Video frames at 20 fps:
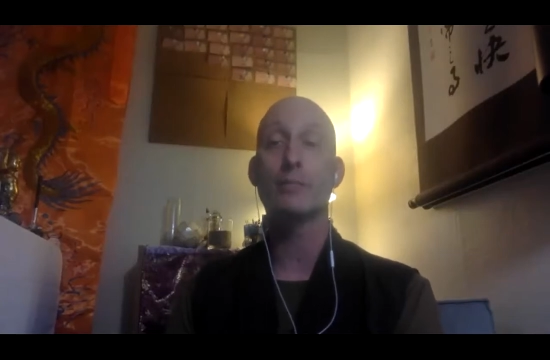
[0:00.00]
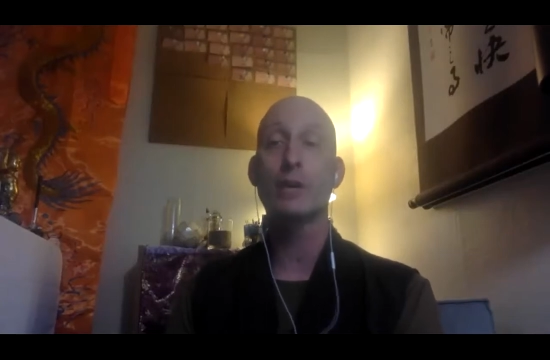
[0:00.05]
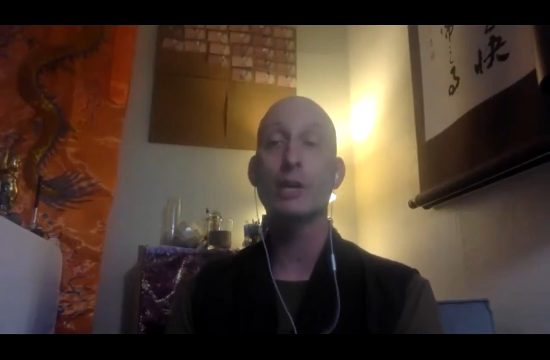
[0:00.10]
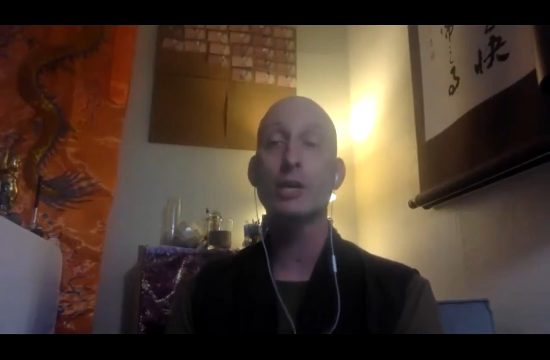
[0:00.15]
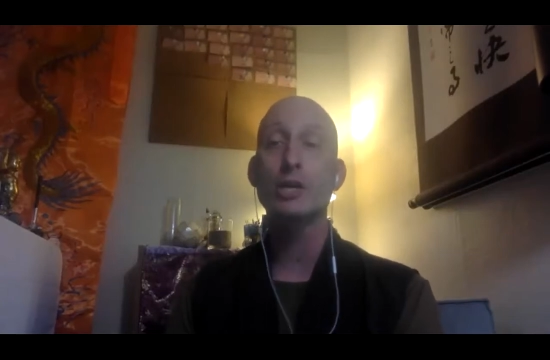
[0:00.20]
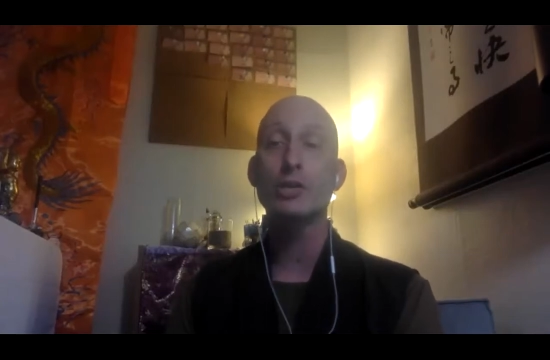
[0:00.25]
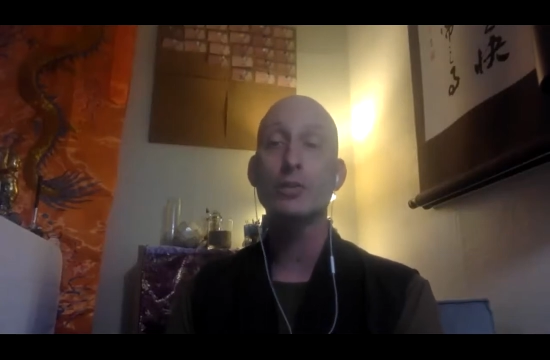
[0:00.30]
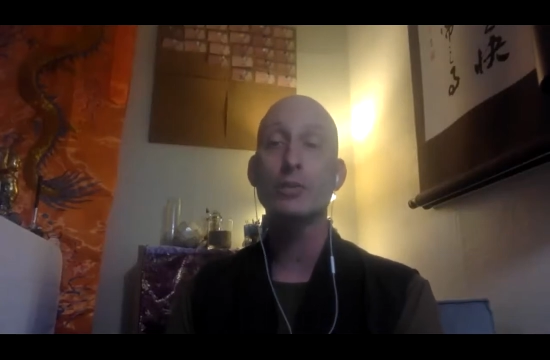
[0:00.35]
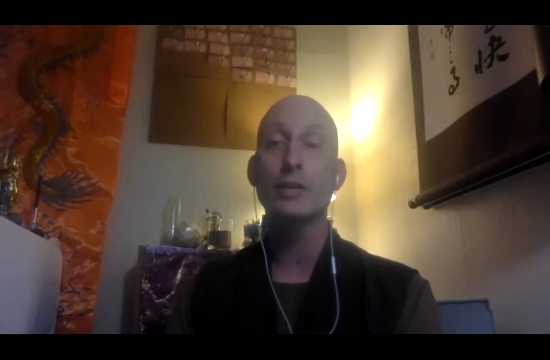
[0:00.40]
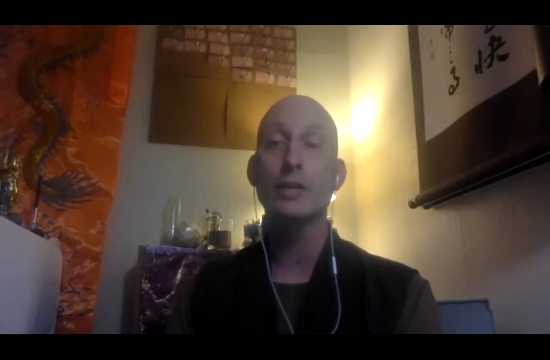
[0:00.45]

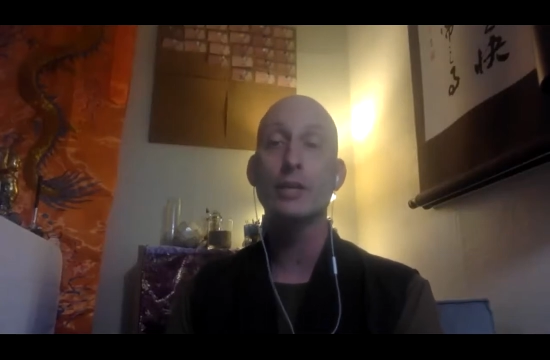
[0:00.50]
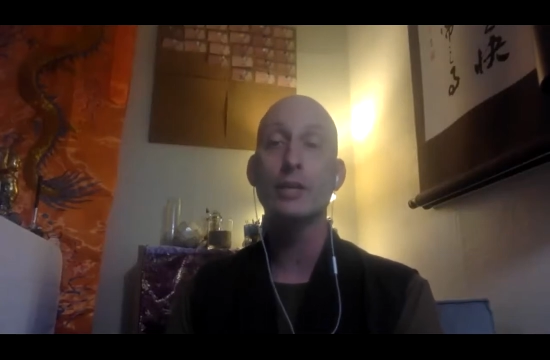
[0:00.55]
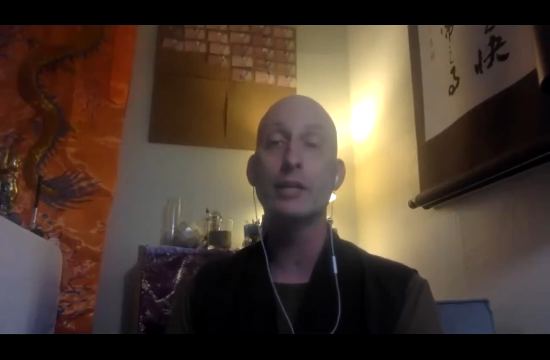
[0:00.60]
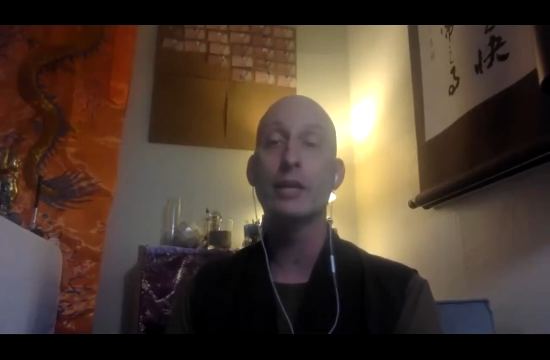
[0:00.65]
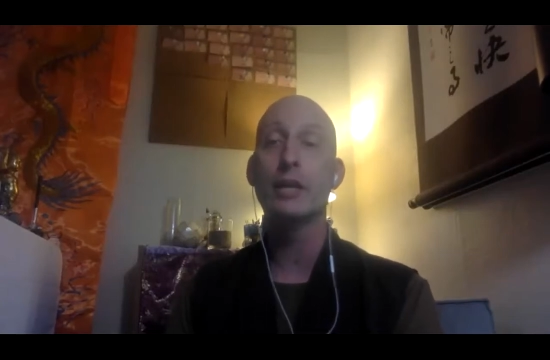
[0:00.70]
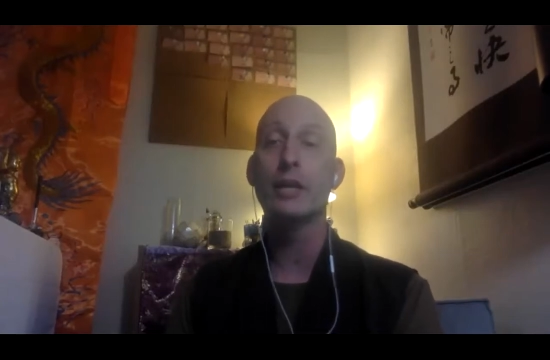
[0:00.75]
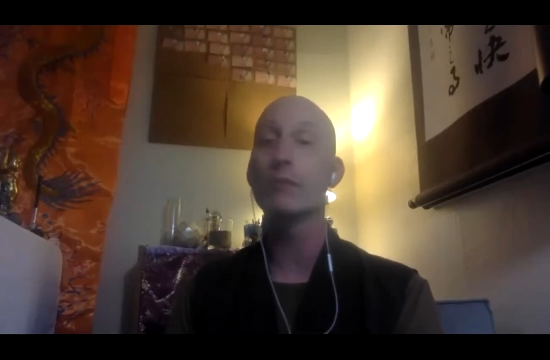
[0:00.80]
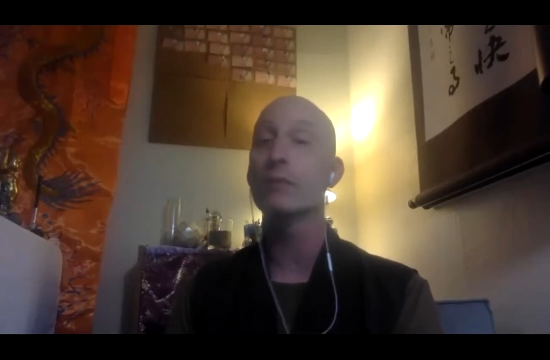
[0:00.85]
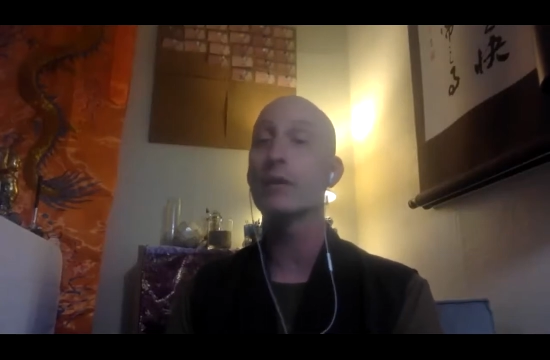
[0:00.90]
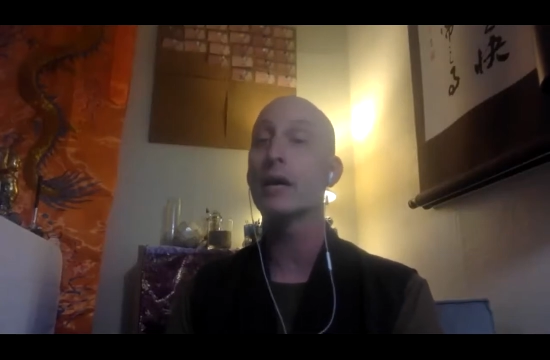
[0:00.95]
punishment, and
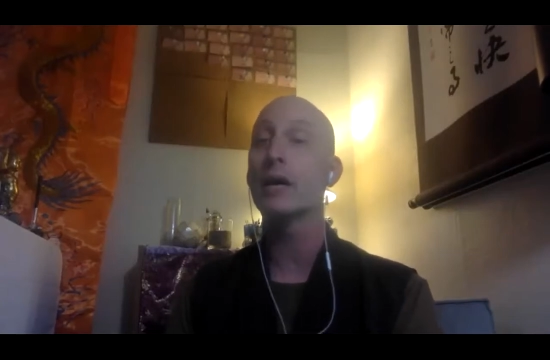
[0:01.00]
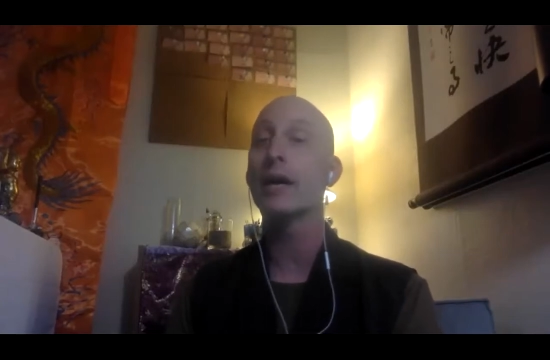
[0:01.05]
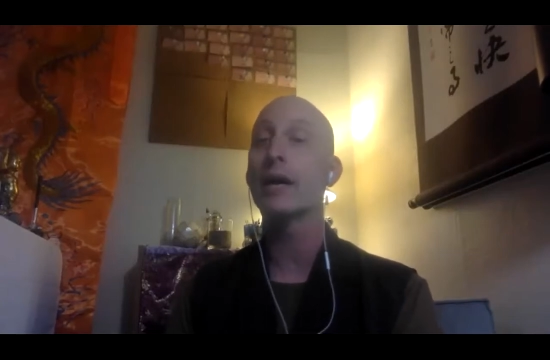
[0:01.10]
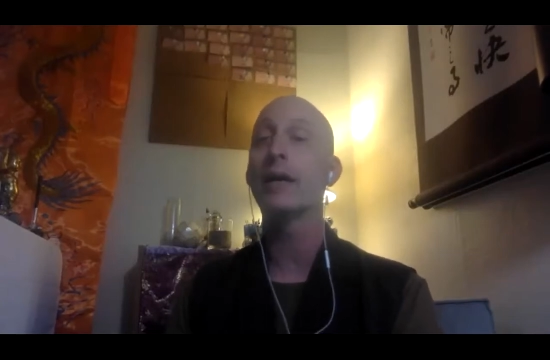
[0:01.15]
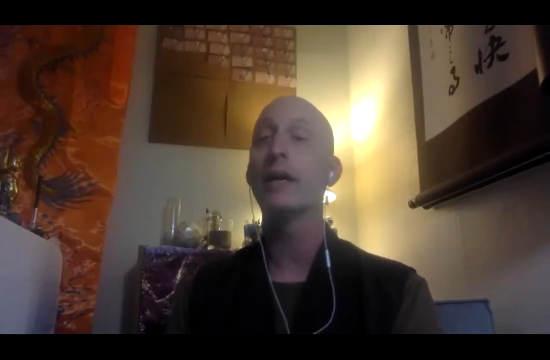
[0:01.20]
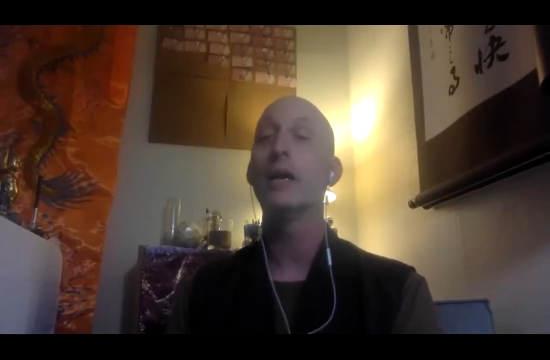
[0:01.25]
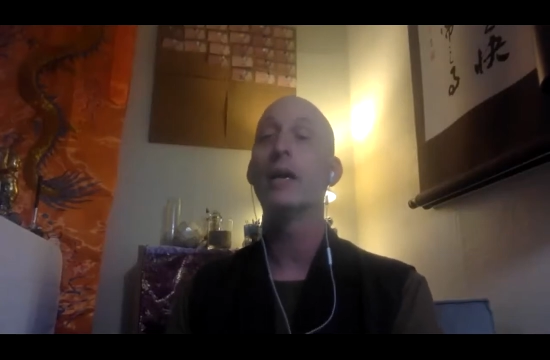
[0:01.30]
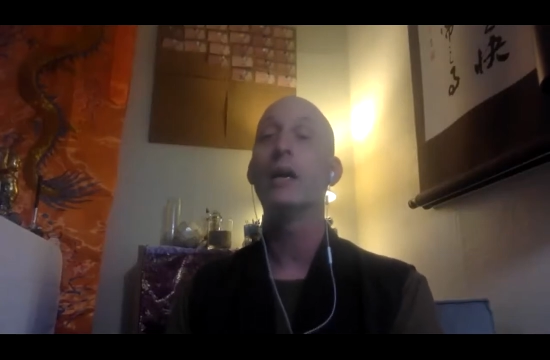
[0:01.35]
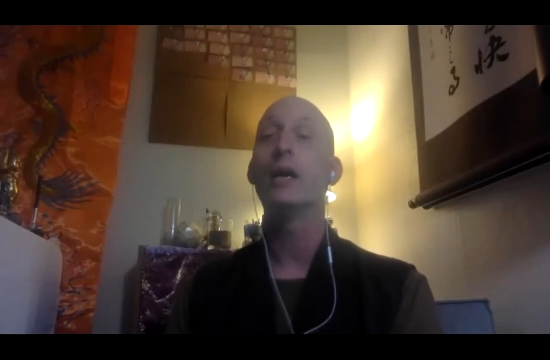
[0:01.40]
thereby